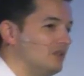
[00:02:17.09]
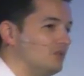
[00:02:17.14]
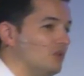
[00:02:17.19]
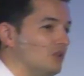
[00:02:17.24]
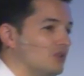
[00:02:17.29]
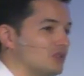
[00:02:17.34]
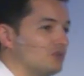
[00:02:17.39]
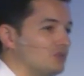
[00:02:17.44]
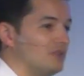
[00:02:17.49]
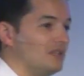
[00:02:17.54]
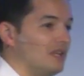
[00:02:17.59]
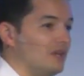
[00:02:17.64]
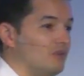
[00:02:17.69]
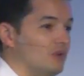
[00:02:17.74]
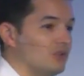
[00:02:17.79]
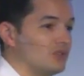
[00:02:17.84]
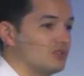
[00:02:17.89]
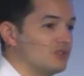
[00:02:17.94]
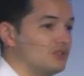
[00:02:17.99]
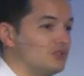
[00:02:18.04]
it was when I
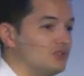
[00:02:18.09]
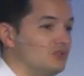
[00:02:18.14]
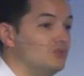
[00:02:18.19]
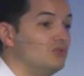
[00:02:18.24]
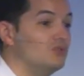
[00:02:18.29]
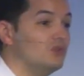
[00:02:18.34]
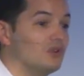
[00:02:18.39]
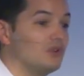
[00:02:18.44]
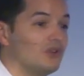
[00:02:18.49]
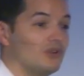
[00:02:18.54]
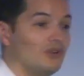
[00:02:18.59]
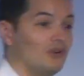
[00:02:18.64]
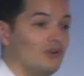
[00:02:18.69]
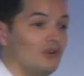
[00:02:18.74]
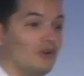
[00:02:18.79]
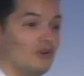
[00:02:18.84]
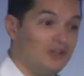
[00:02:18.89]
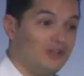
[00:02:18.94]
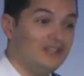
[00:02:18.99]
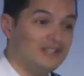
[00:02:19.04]
was two or,
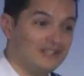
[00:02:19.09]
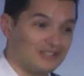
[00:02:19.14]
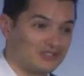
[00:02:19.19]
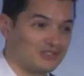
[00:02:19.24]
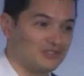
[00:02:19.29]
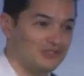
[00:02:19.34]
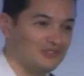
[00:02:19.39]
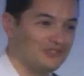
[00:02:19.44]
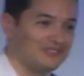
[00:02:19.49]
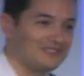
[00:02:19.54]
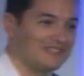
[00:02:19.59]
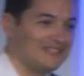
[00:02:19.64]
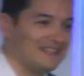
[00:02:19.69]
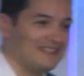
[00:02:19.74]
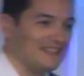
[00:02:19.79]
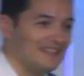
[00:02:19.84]
or three years old,